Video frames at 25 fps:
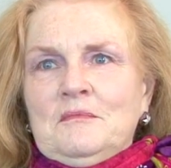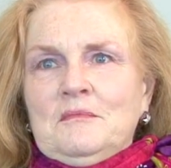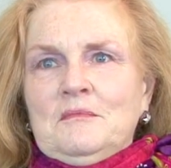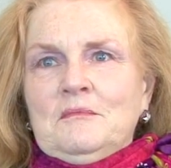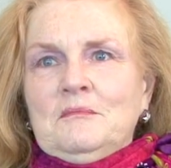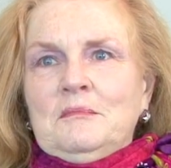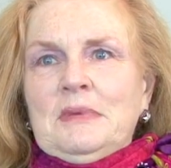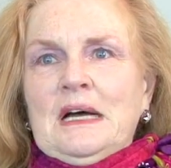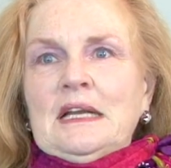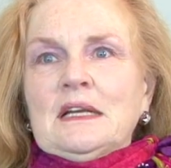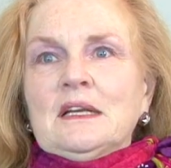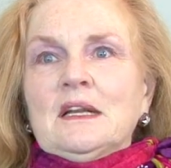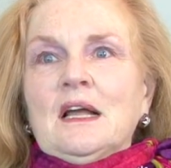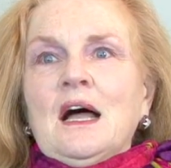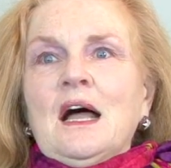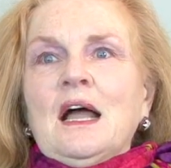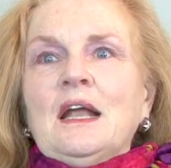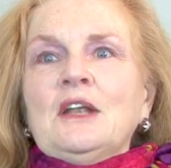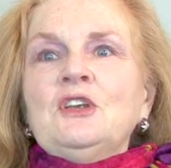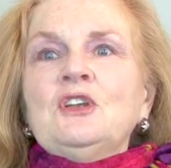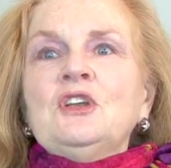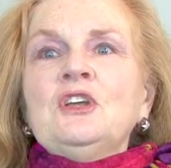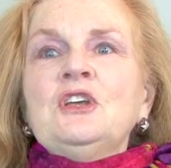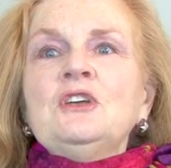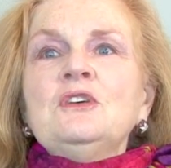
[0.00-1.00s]
But I
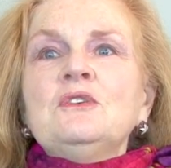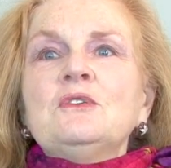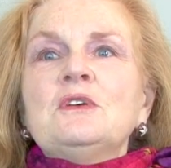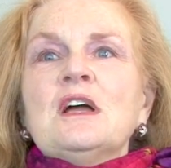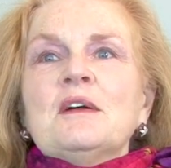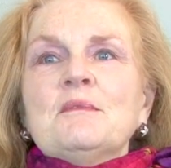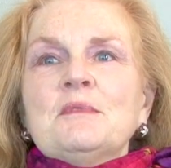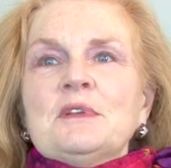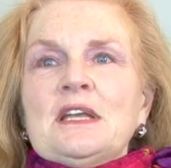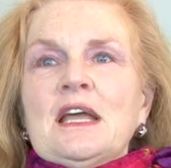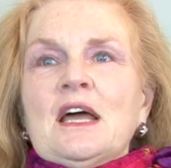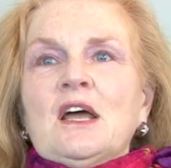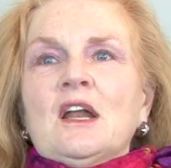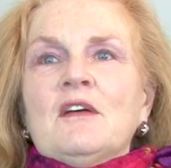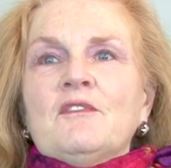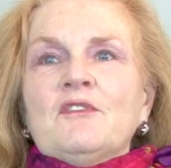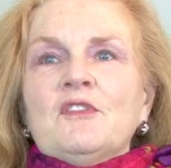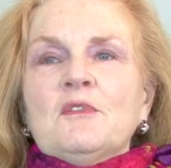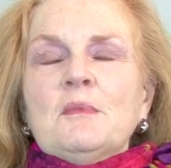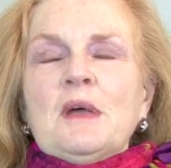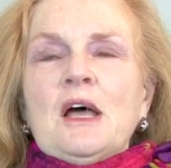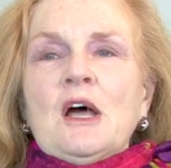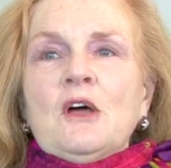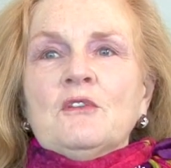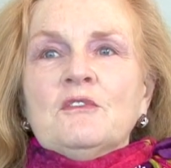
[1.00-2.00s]
knew coming down off
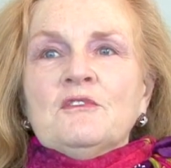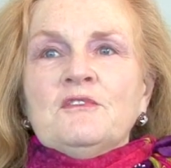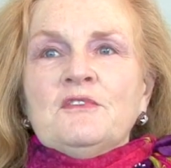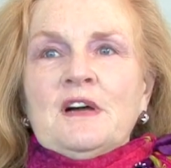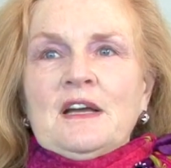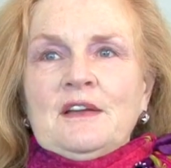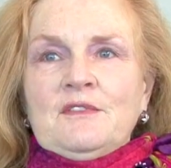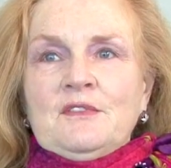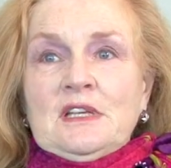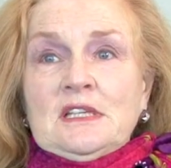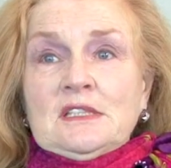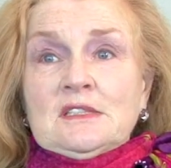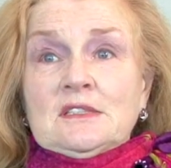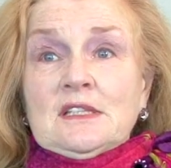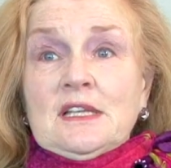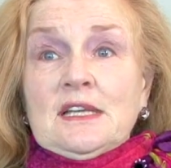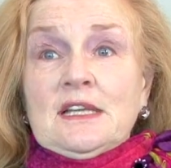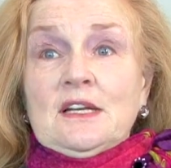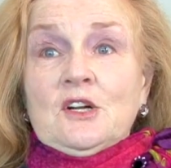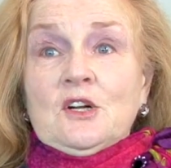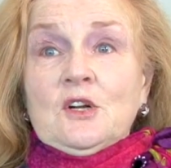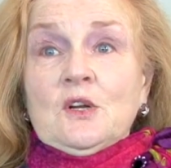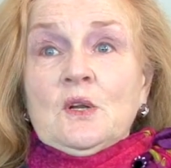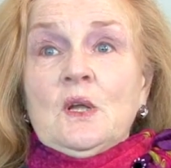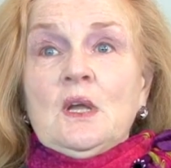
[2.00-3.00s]
the mountain 5 days
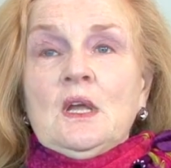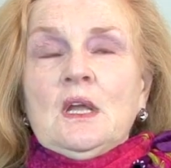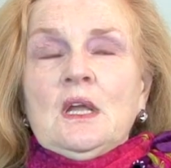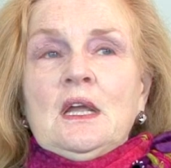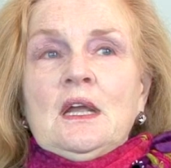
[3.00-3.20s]
later